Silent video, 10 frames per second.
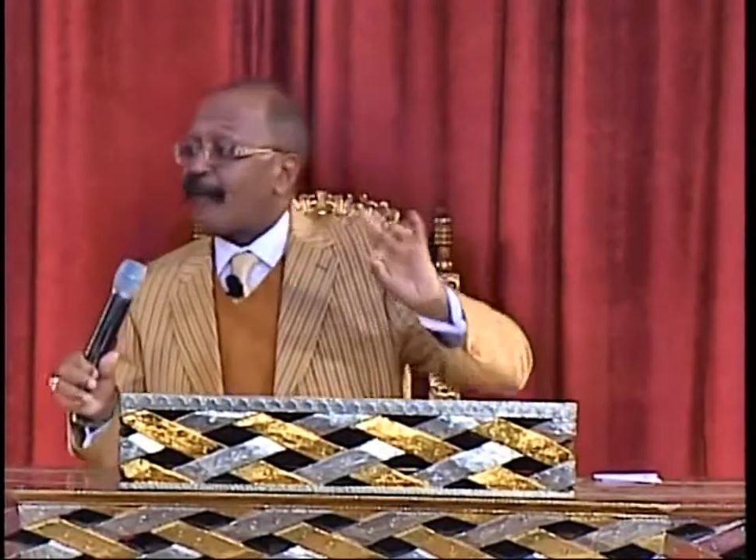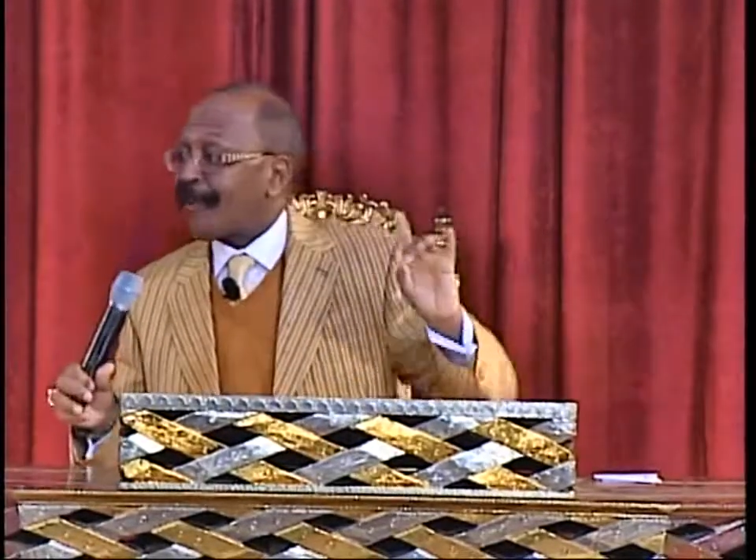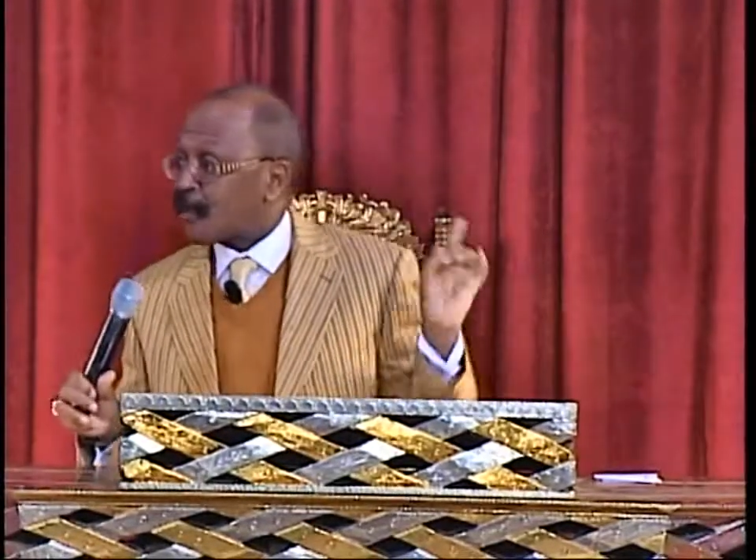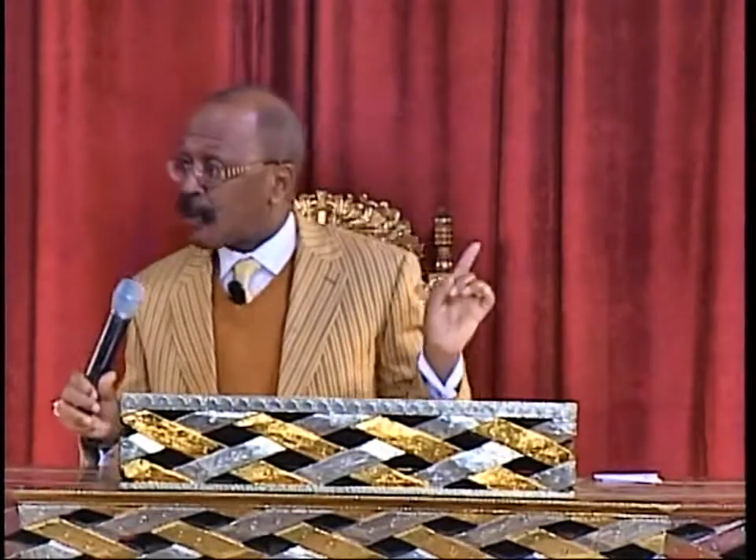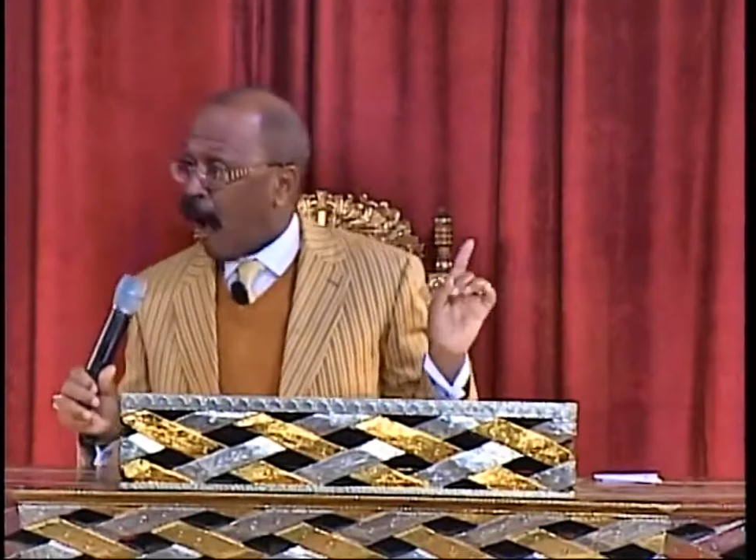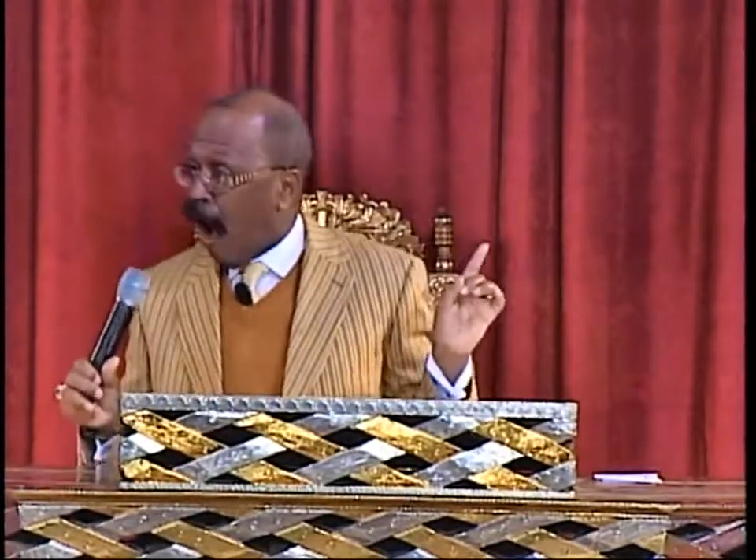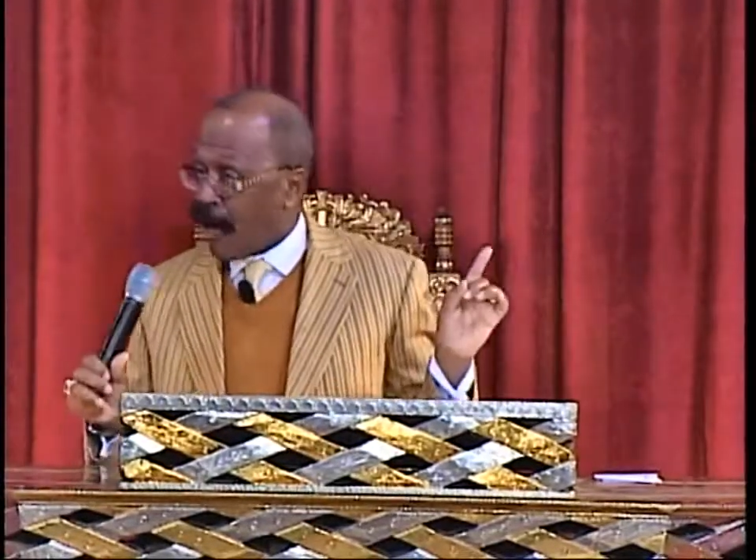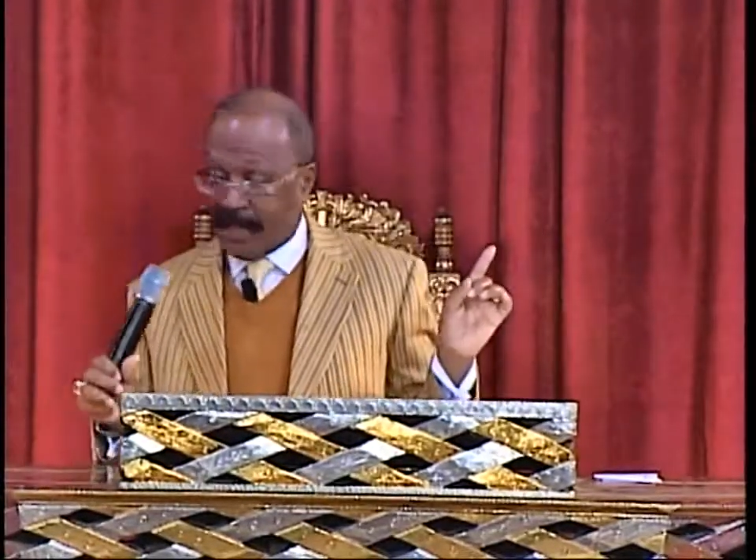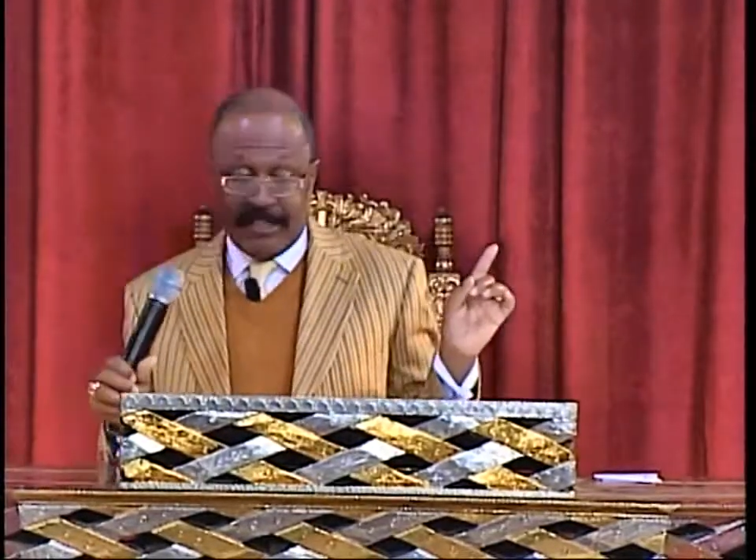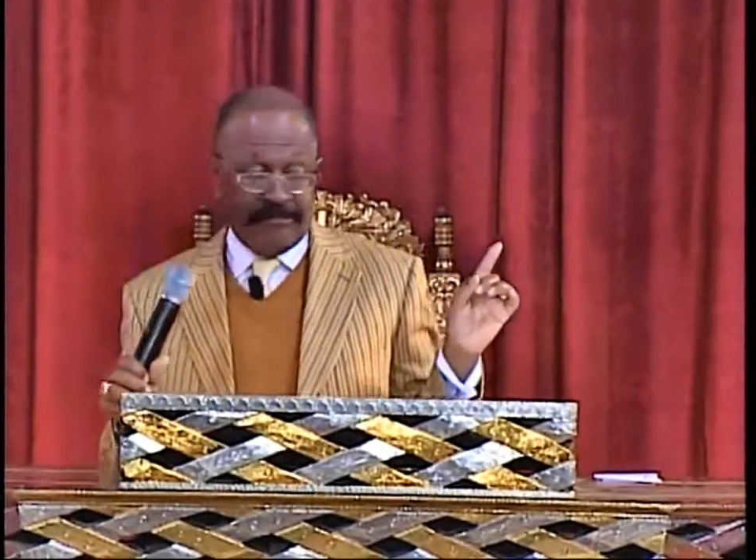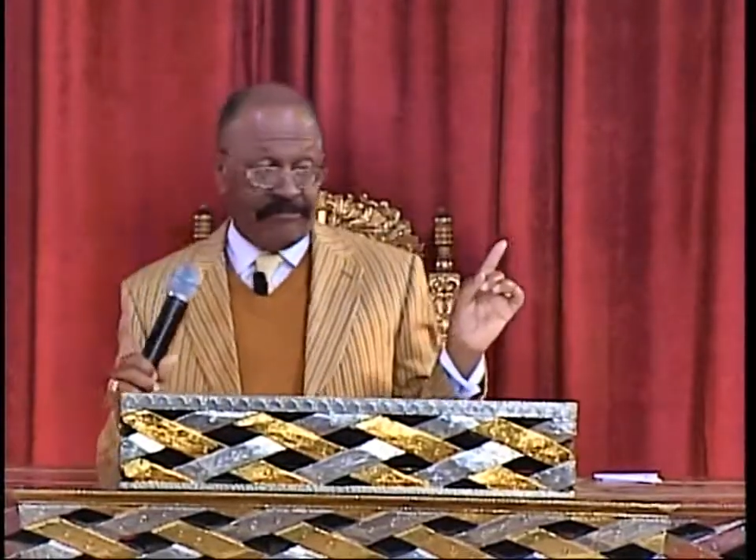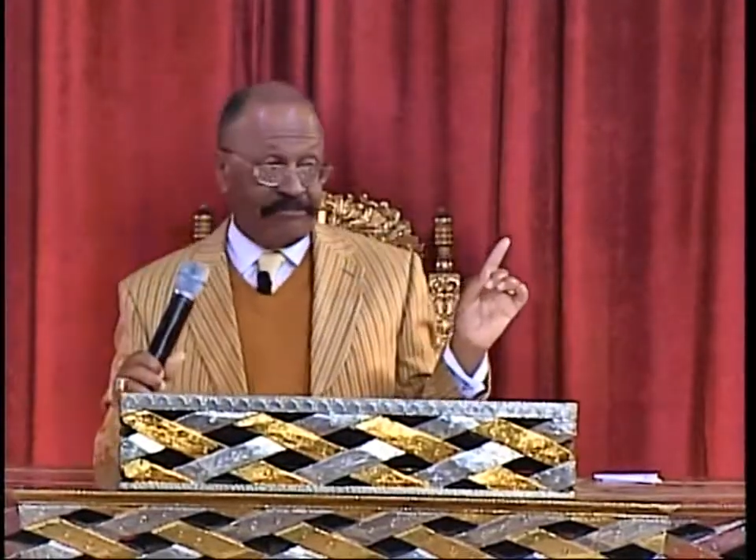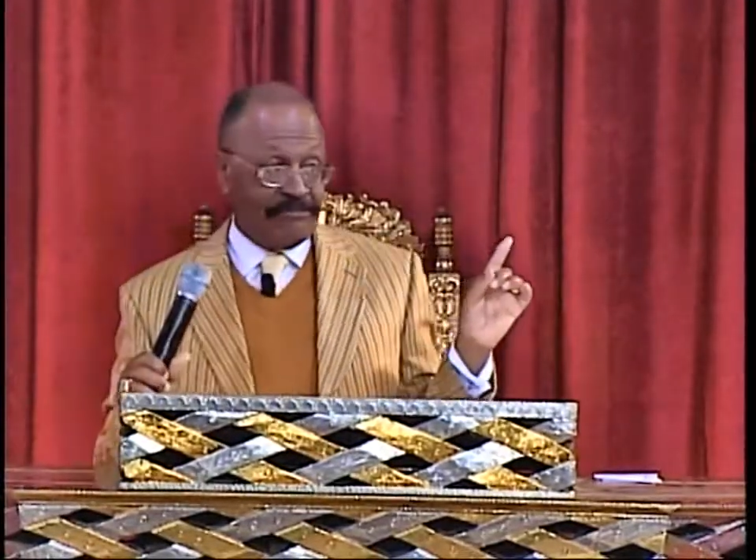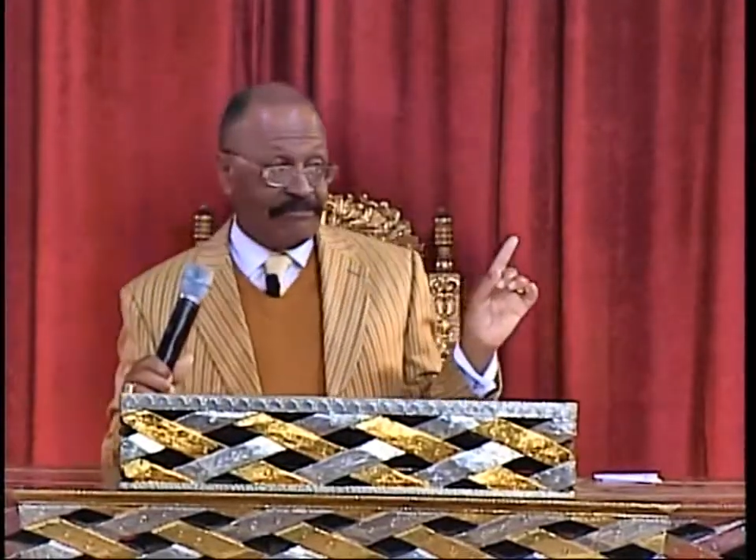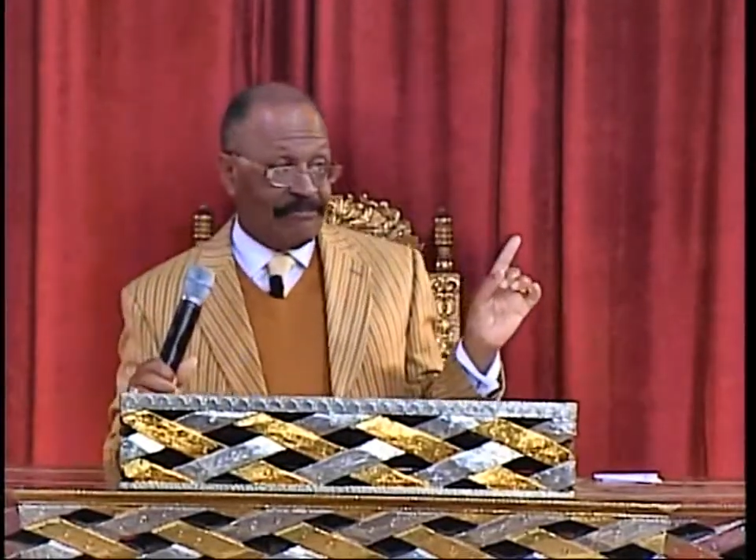of his garden.
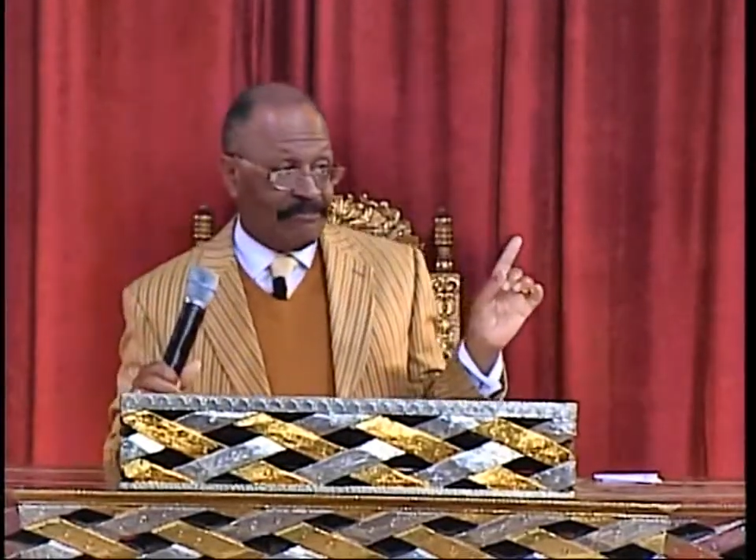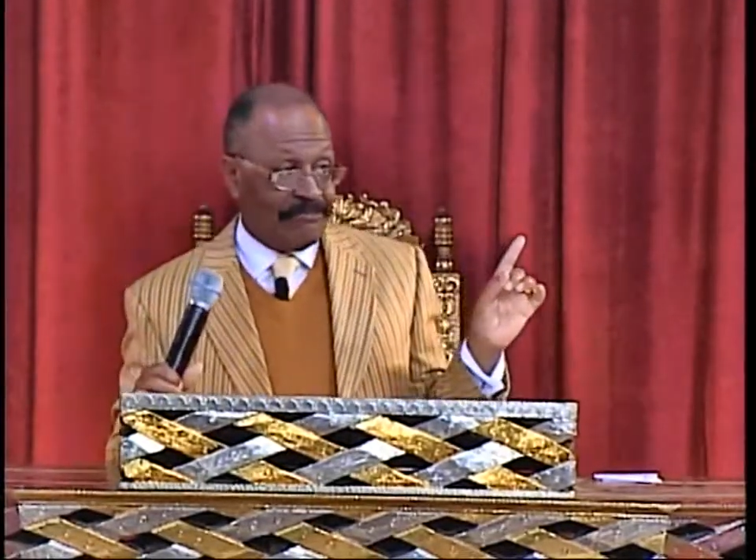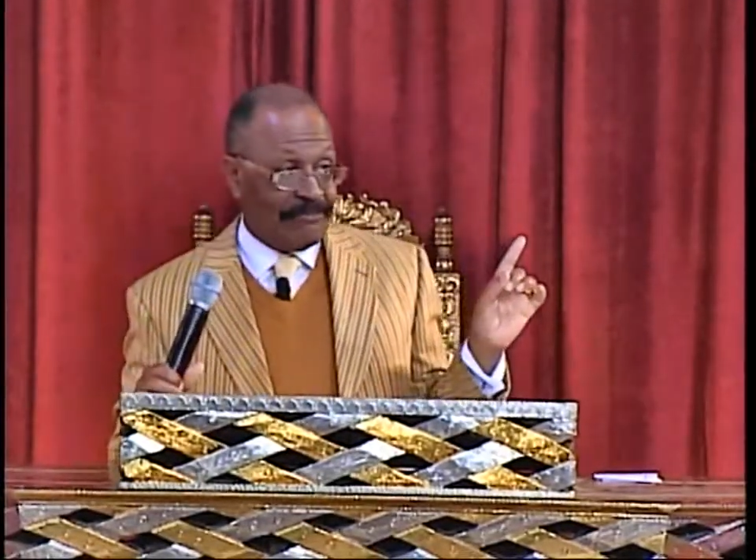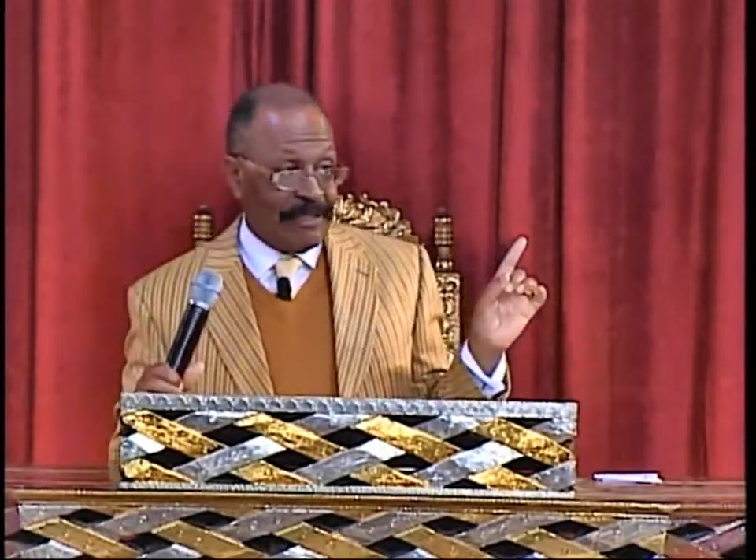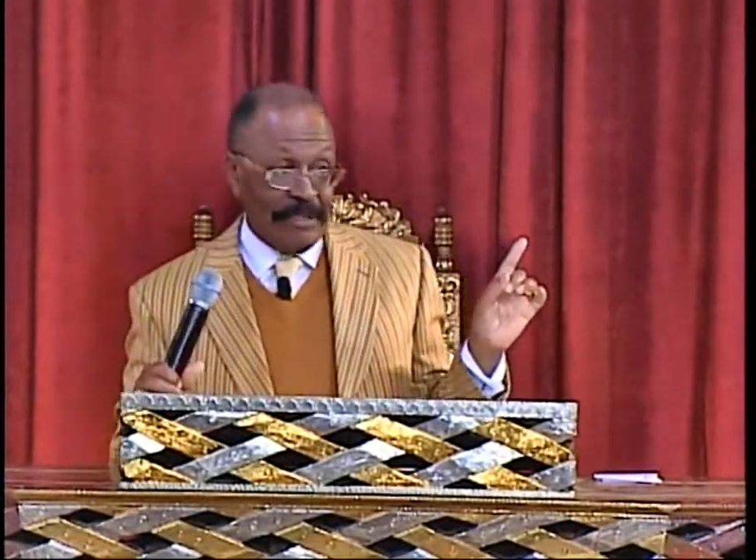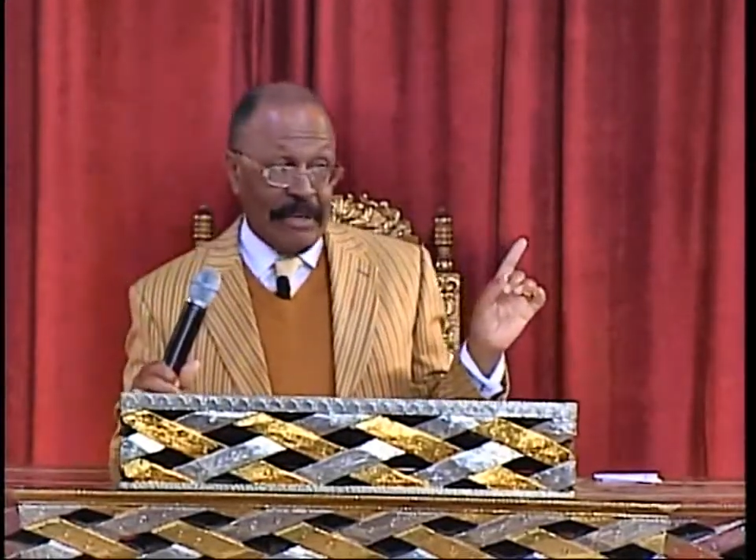You